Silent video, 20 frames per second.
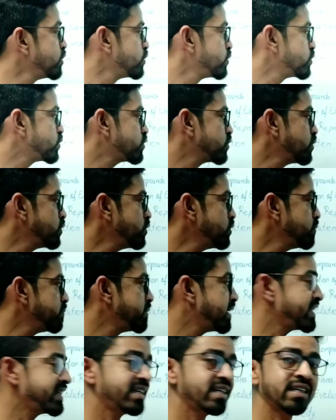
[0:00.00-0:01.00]
So
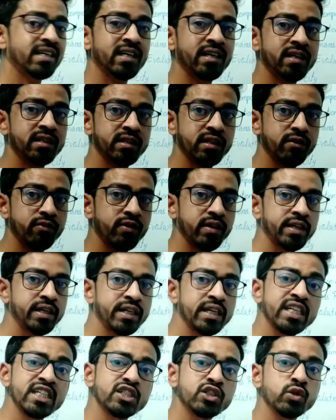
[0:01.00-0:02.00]
metal character, when
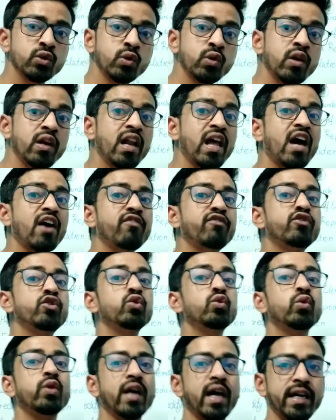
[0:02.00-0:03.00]
it's go left
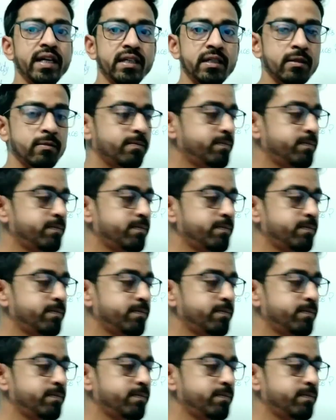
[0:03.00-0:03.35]
to right,